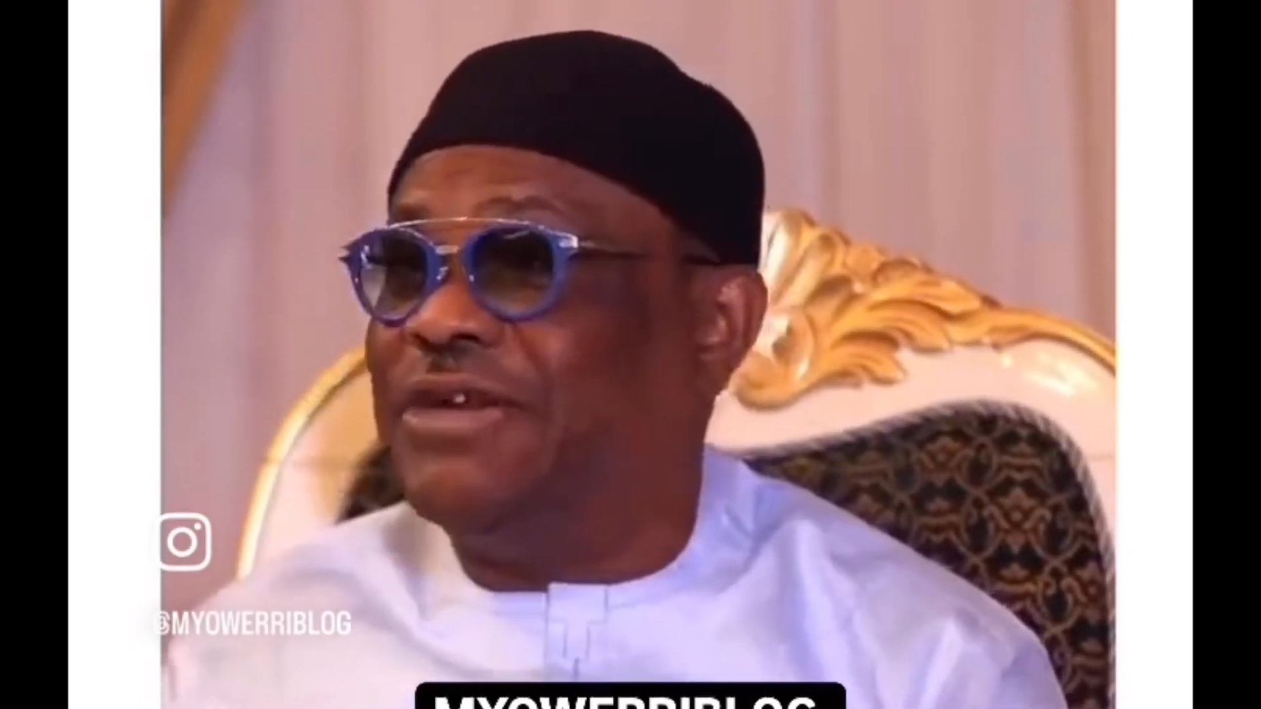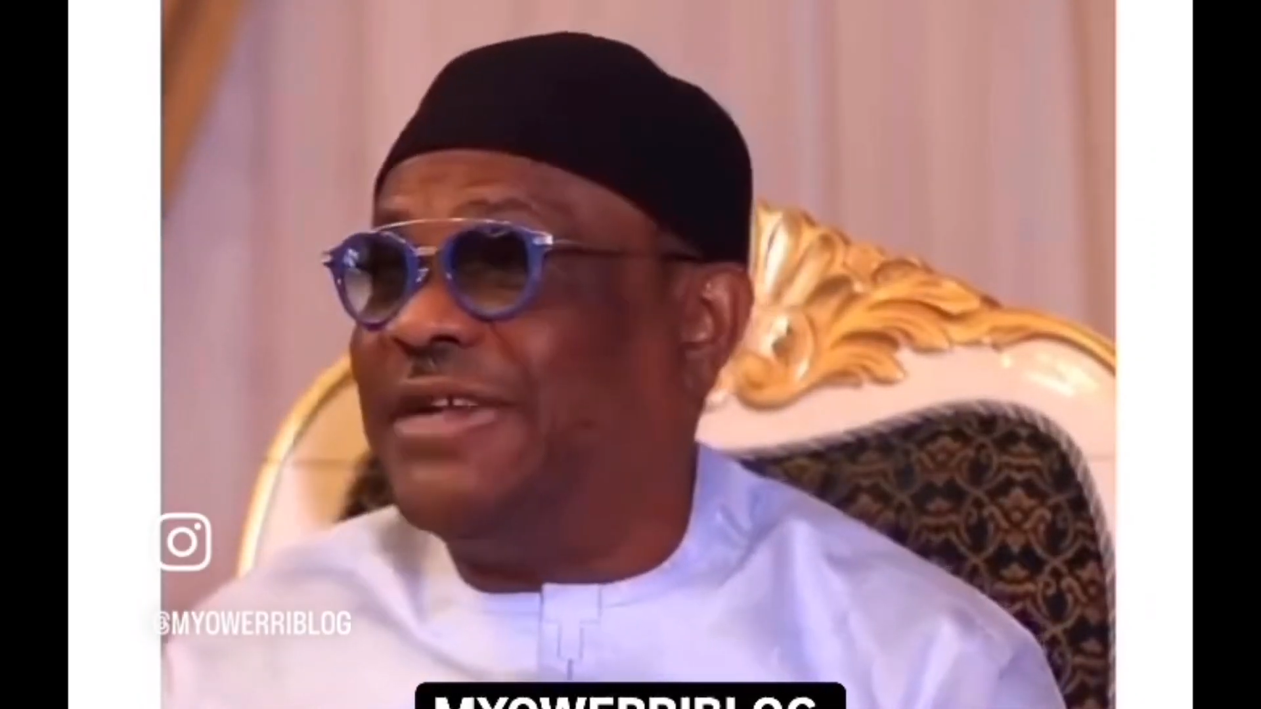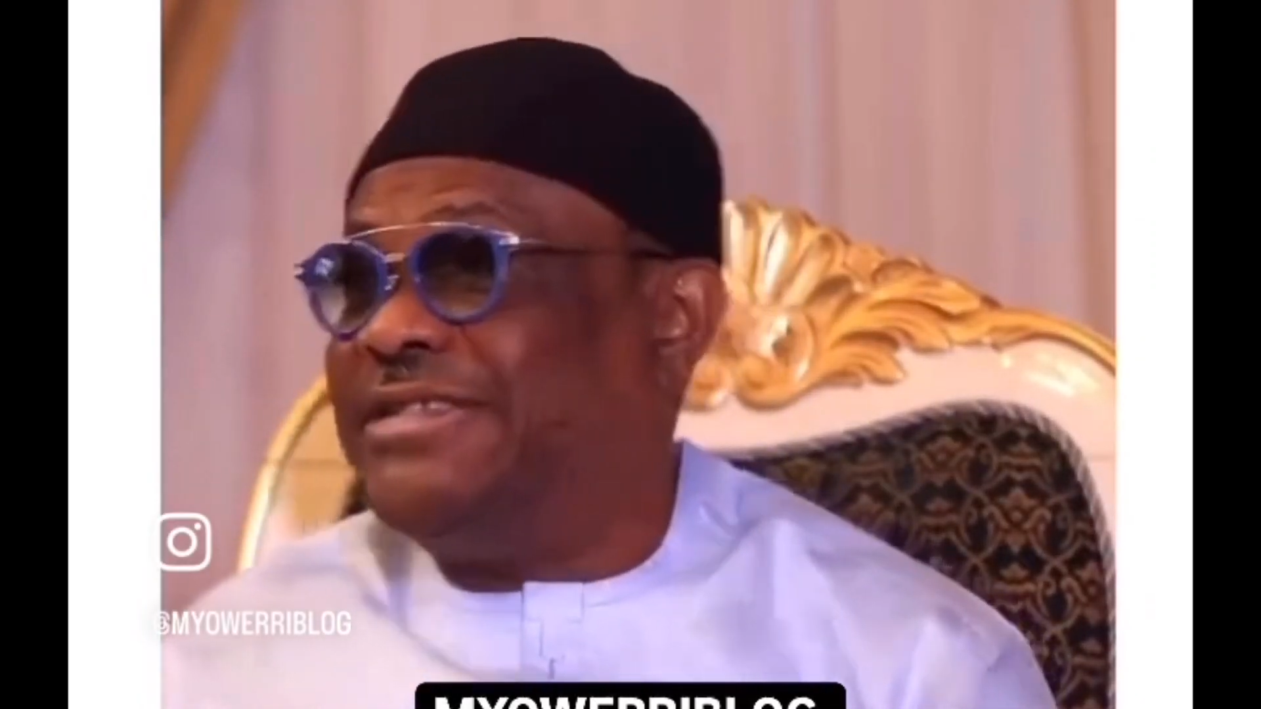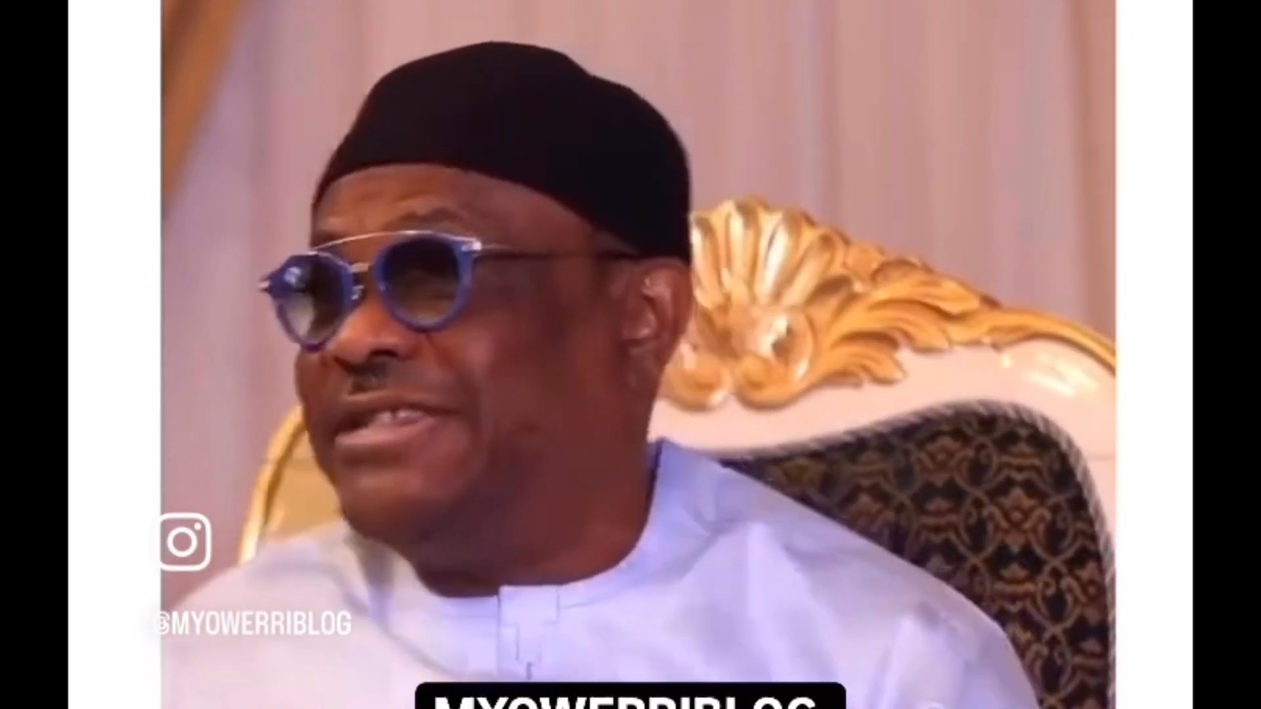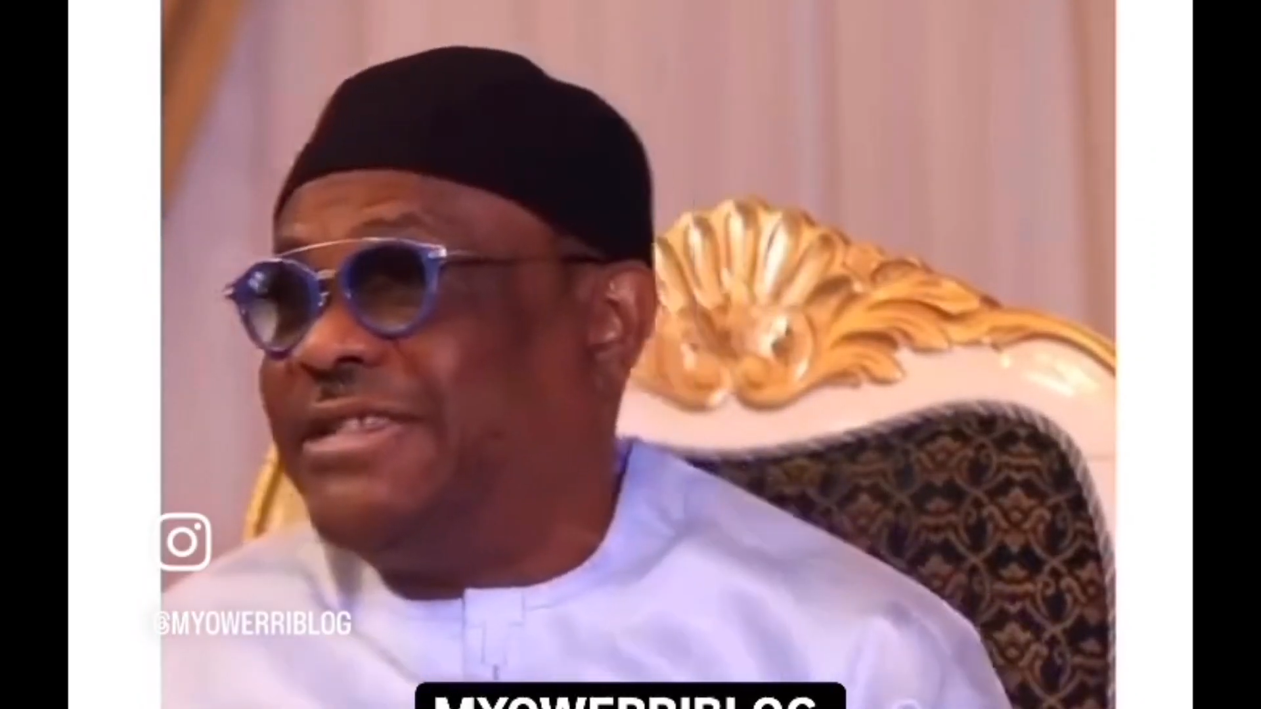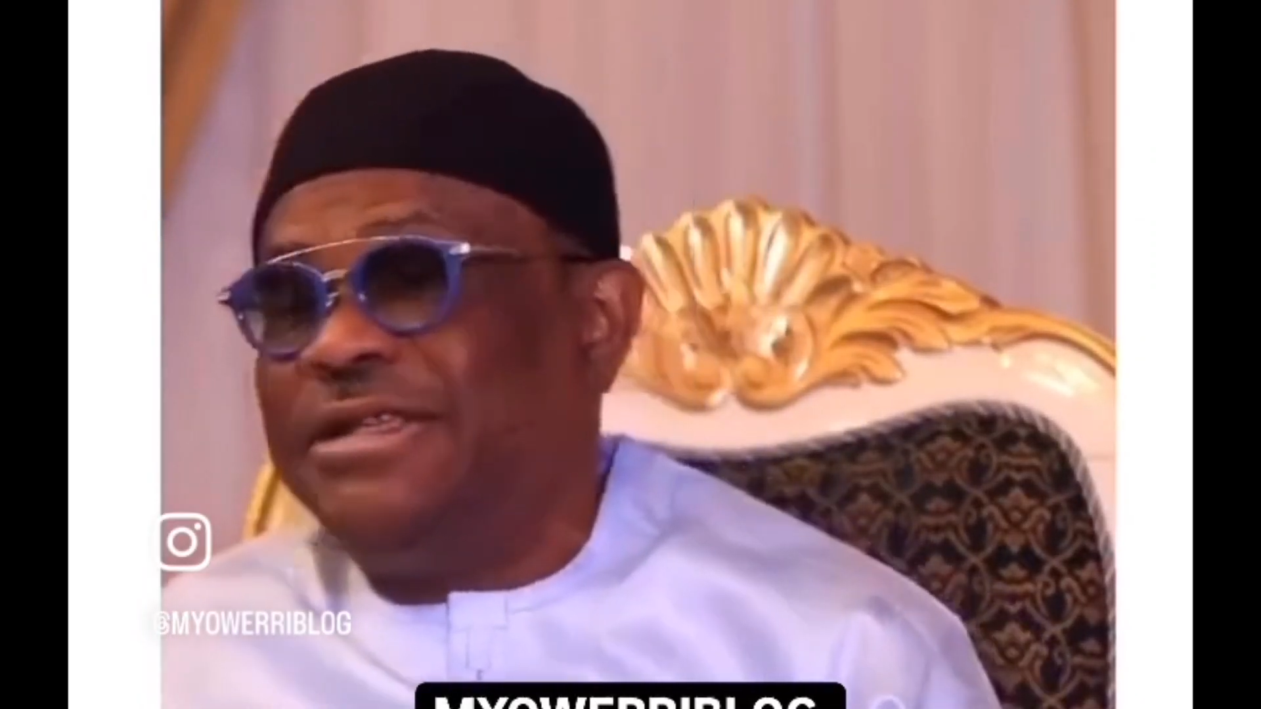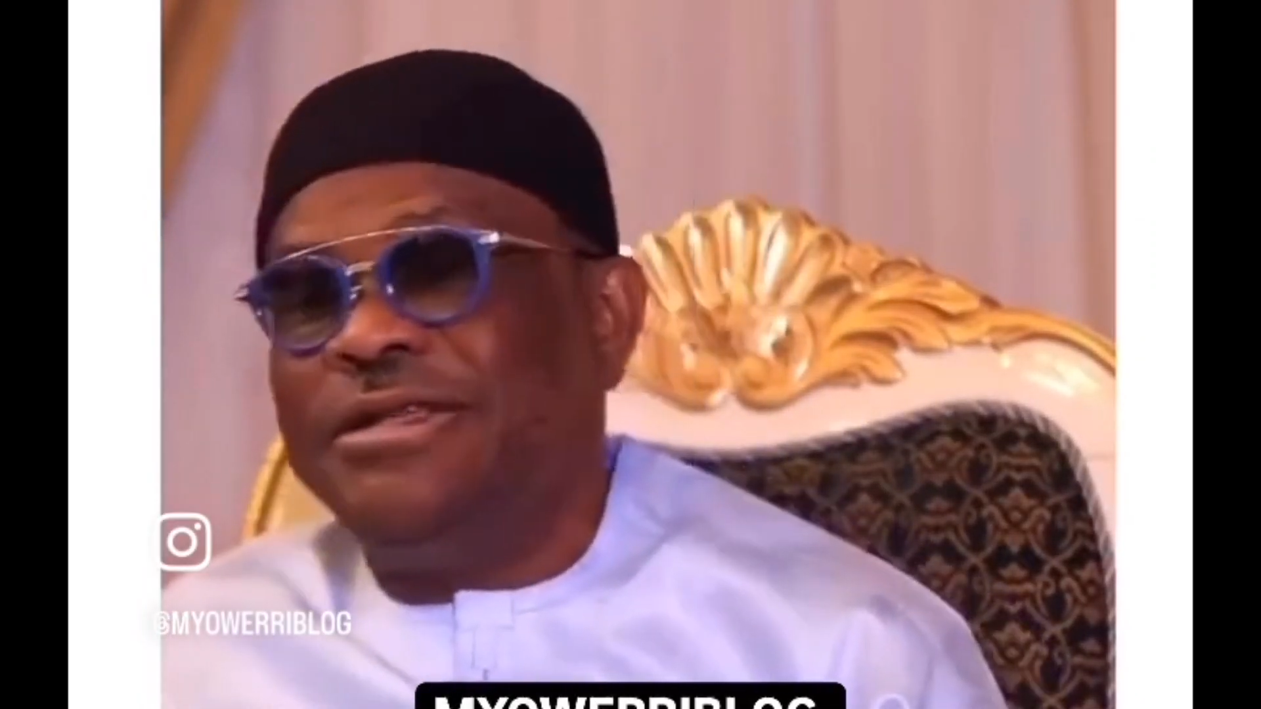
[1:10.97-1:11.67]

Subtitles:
16th?